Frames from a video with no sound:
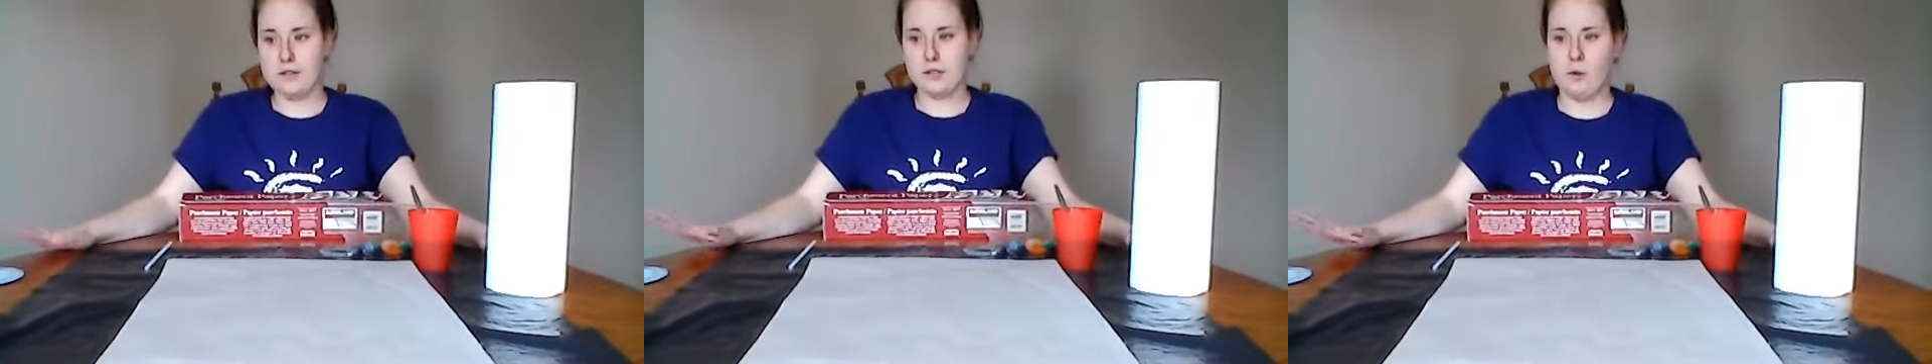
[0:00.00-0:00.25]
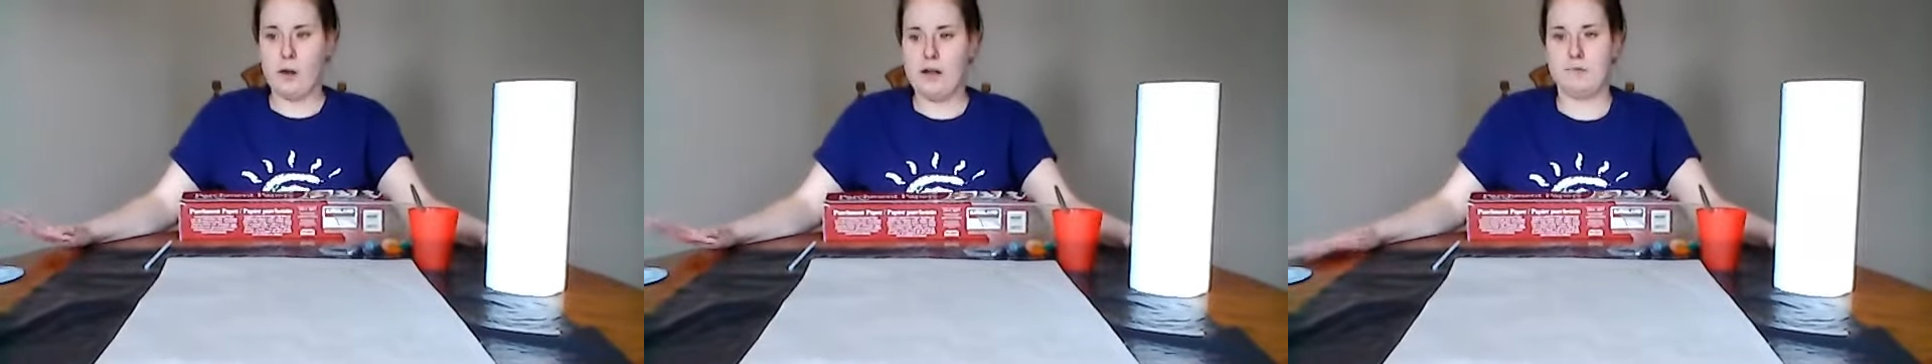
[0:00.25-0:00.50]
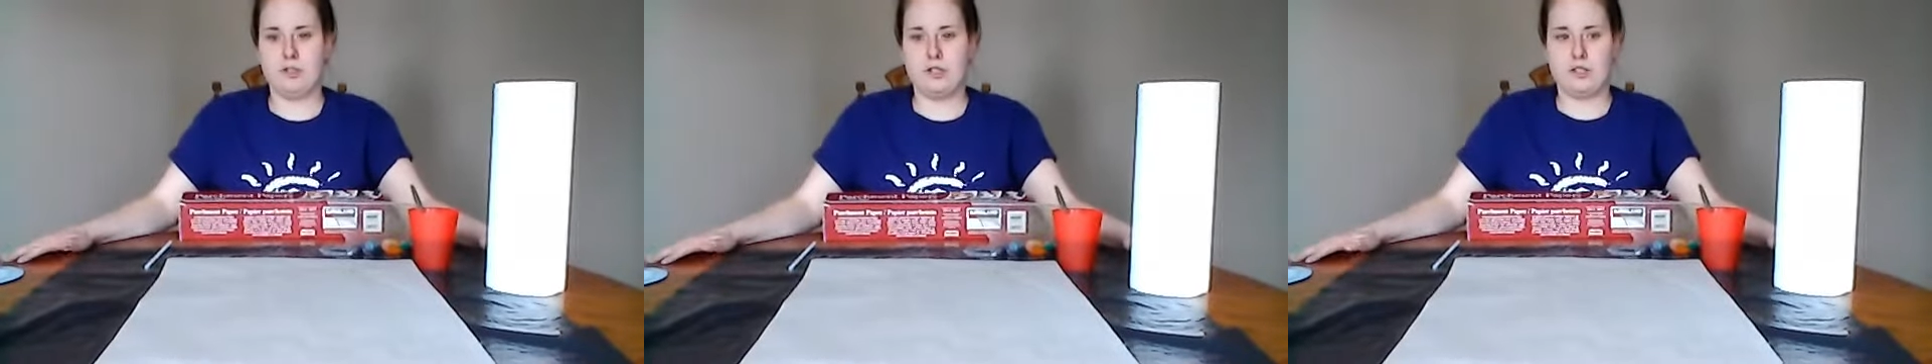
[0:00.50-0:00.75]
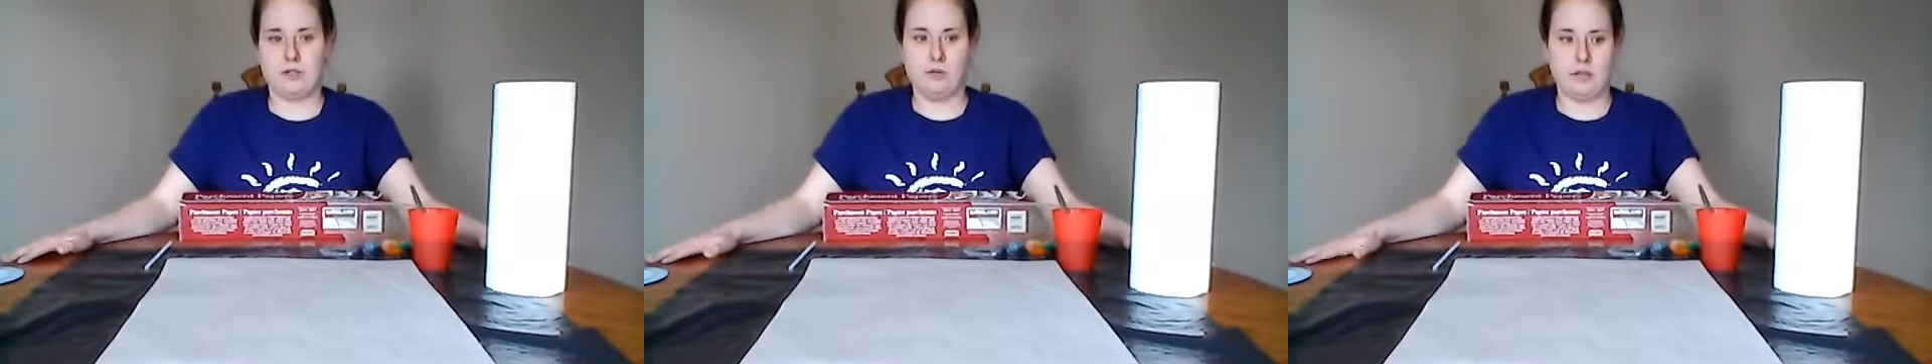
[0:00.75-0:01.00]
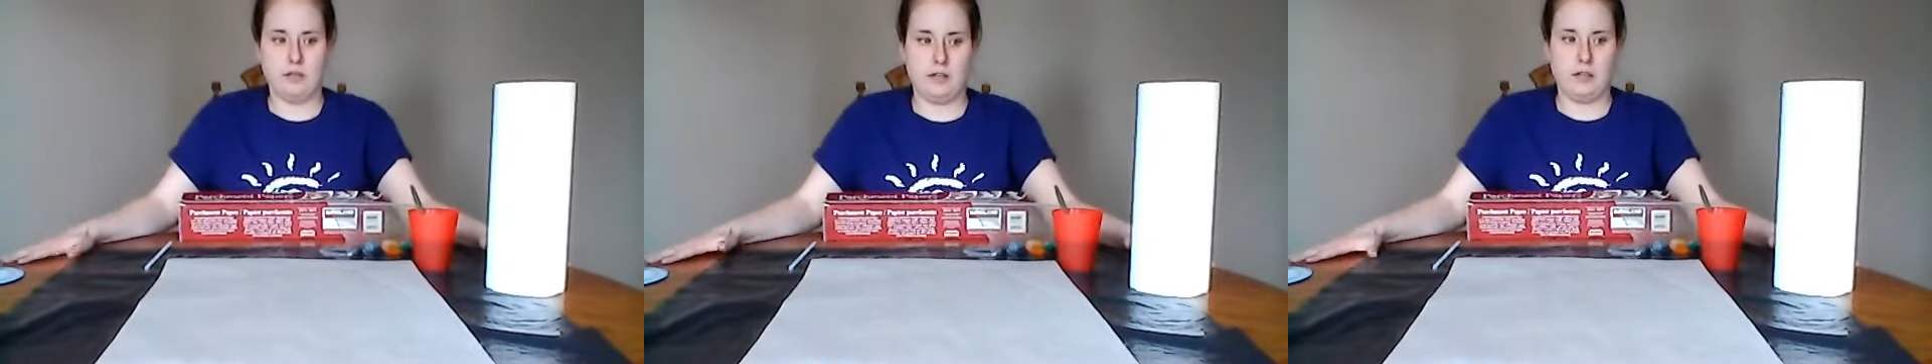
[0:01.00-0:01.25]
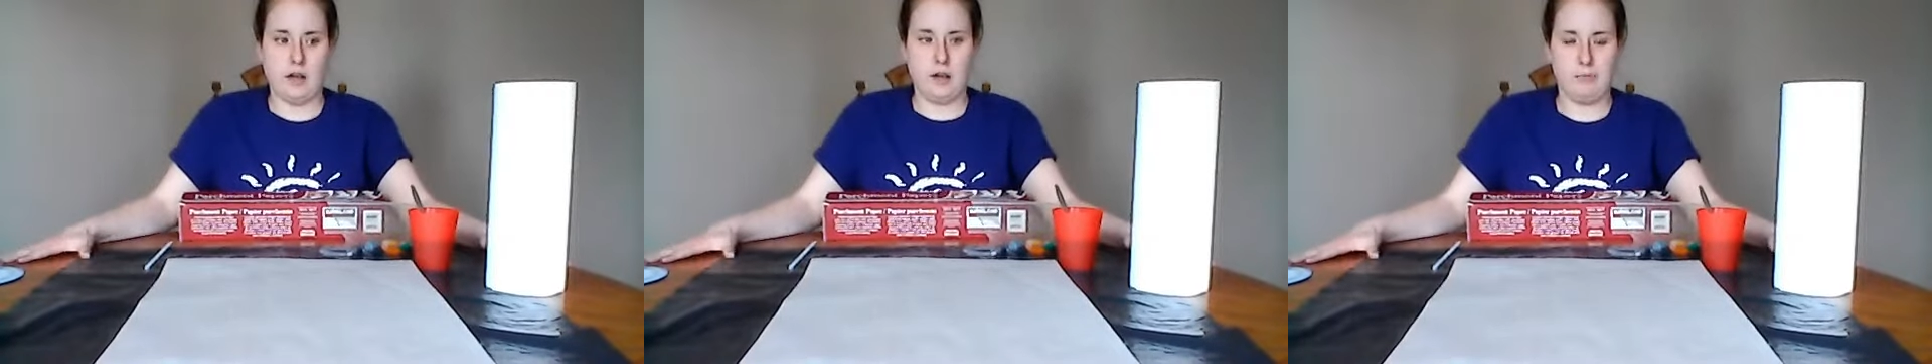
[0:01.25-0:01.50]
So I'm just
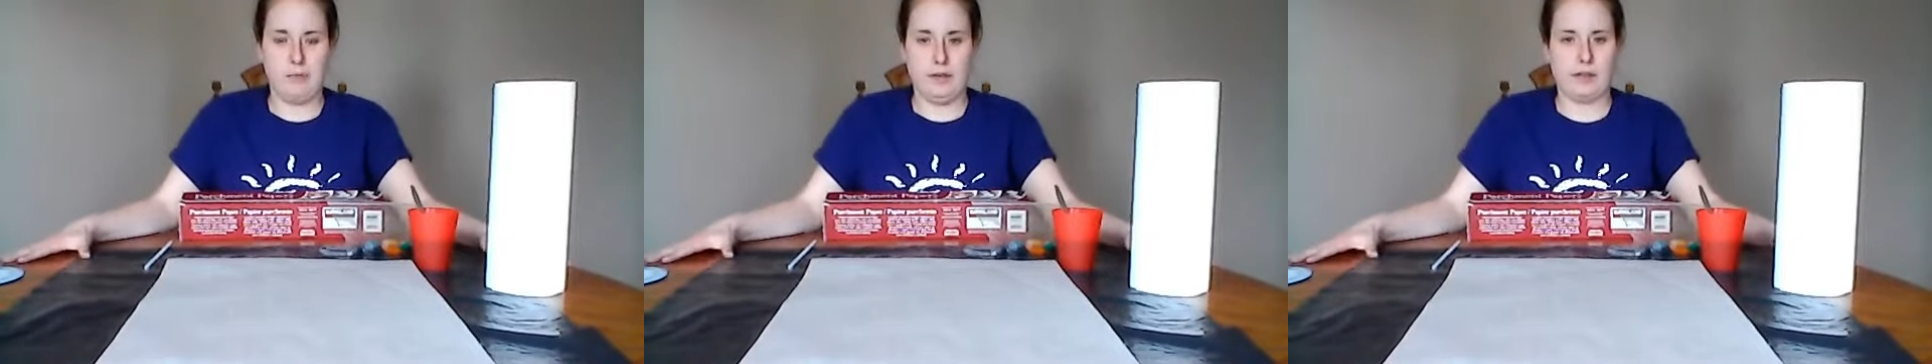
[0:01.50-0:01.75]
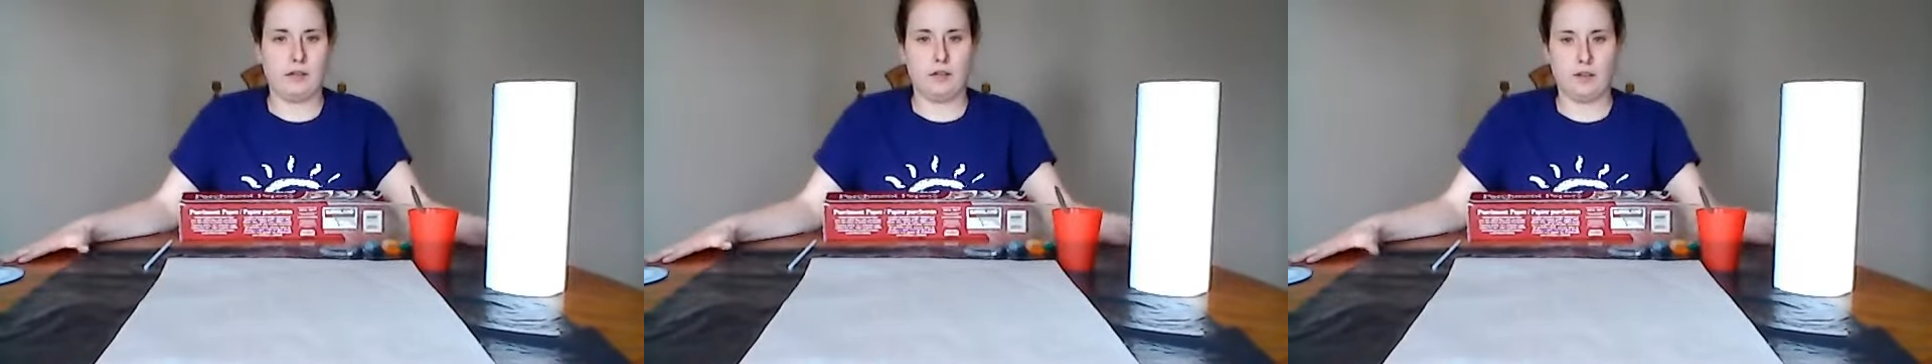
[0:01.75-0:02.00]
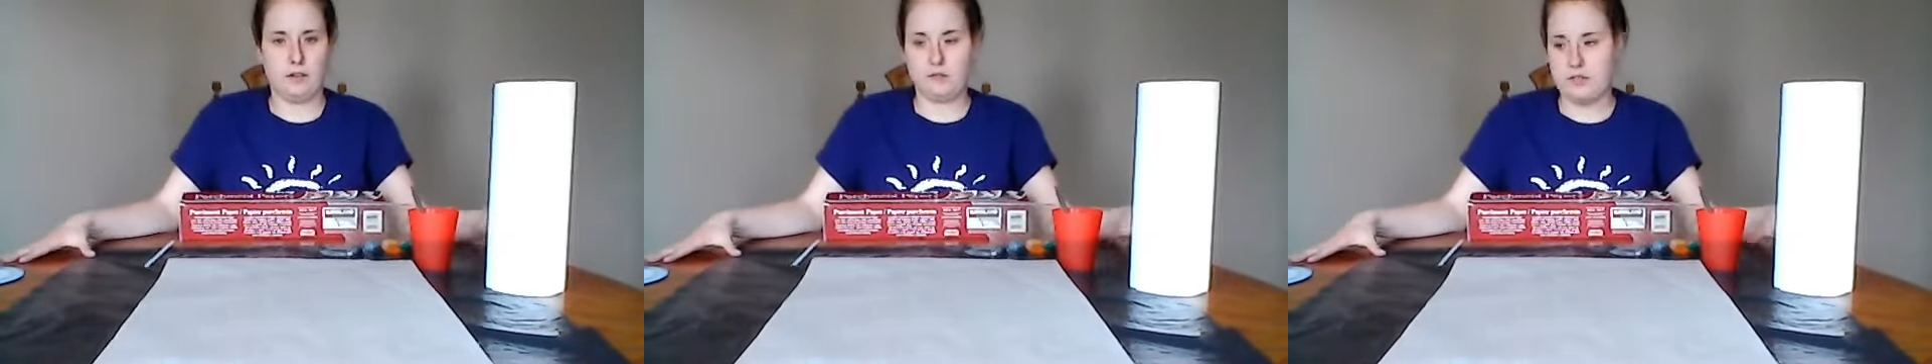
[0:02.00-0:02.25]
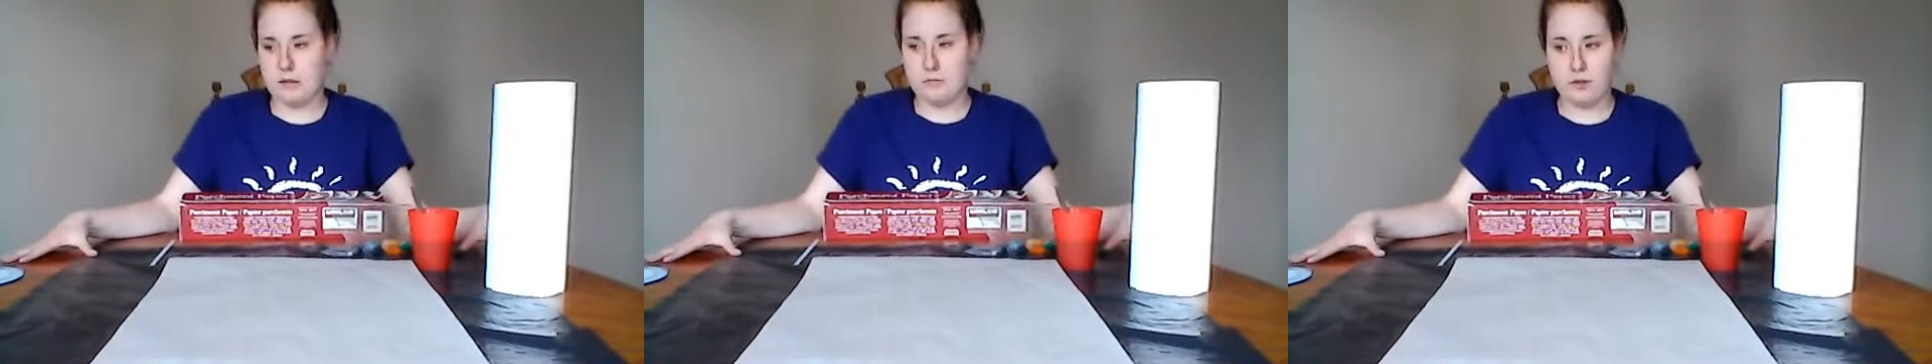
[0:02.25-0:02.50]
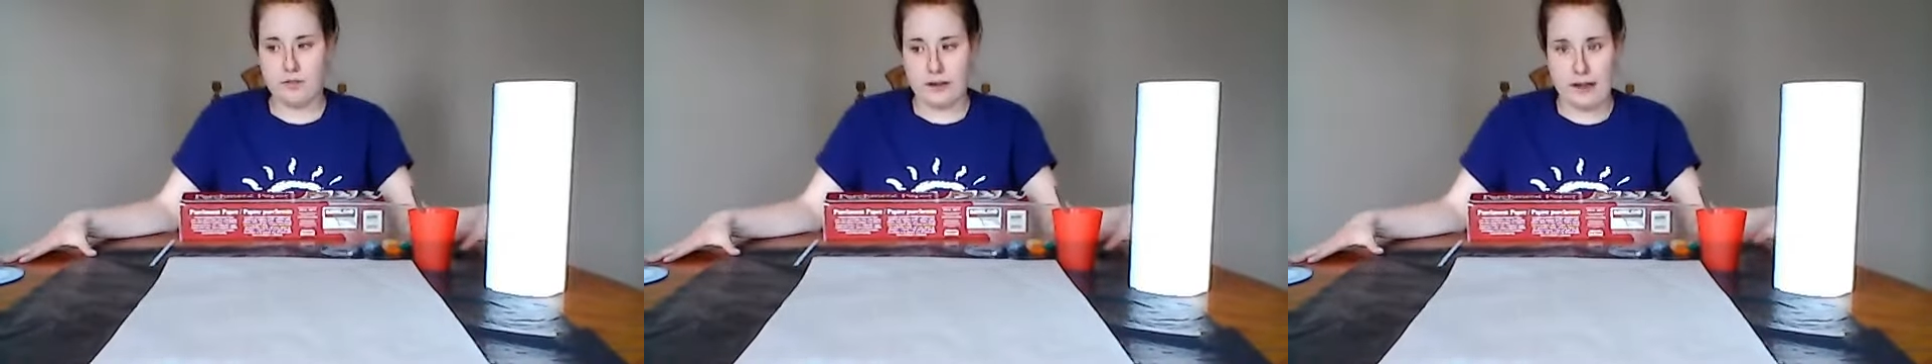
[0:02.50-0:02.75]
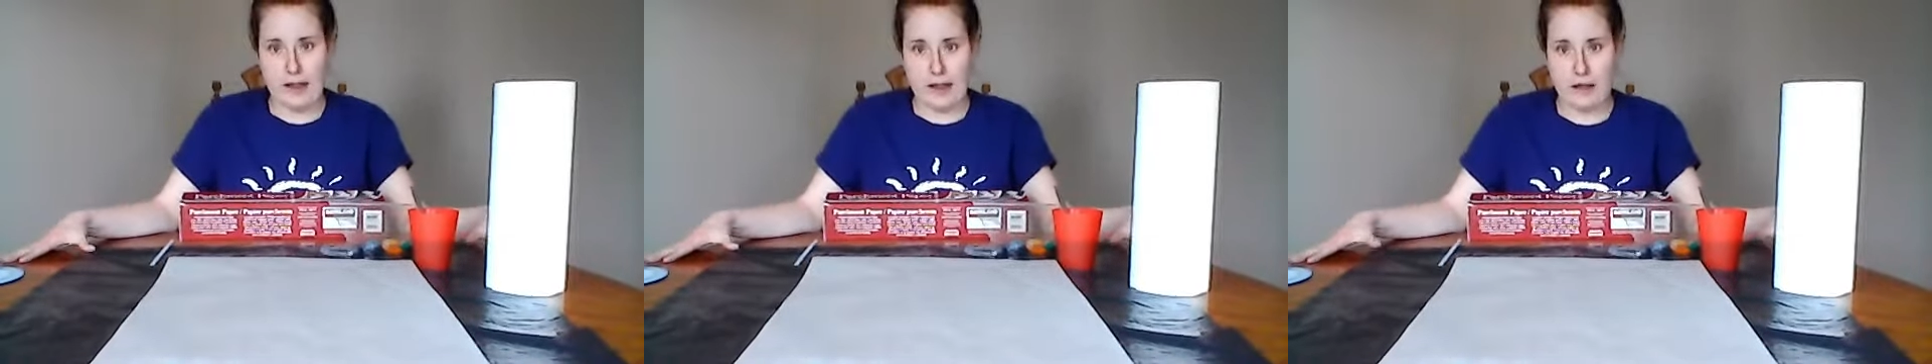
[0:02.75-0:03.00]
using a big table that I
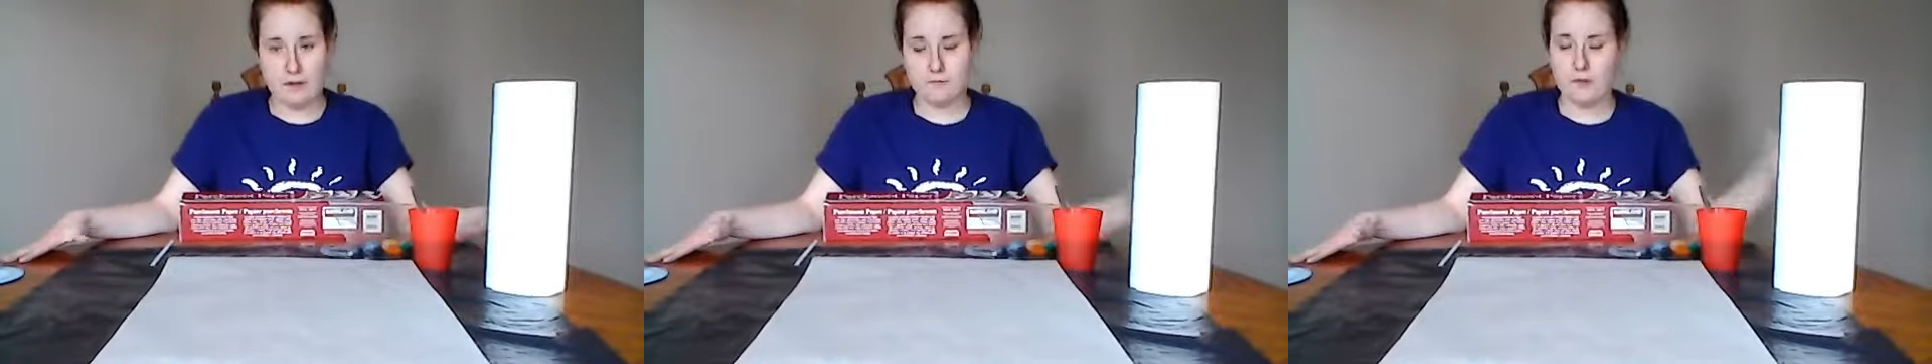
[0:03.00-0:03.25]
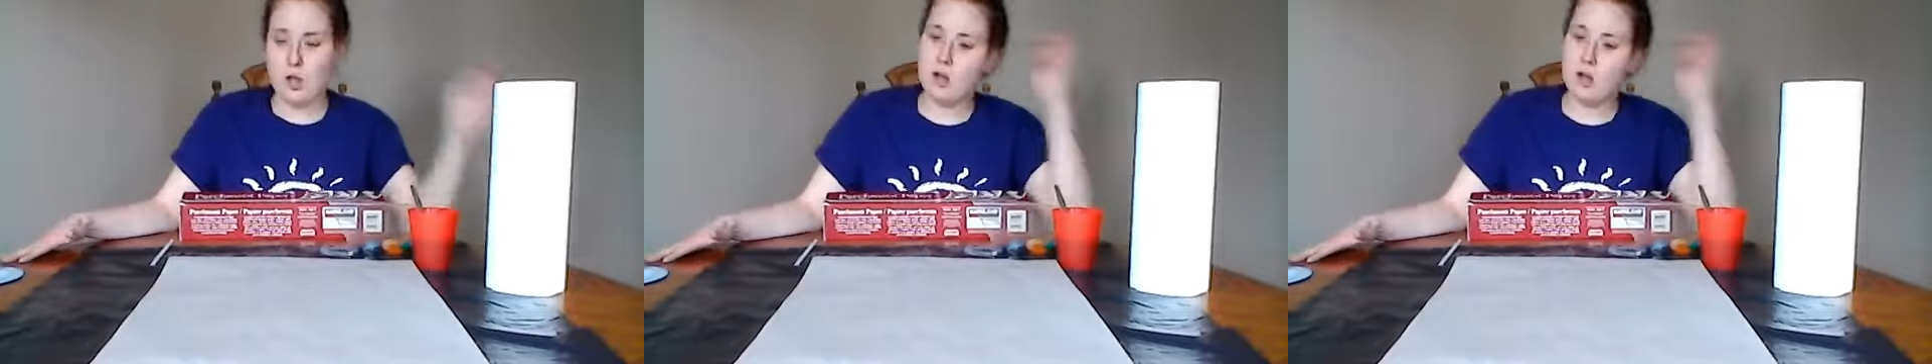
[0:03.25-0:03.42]
have.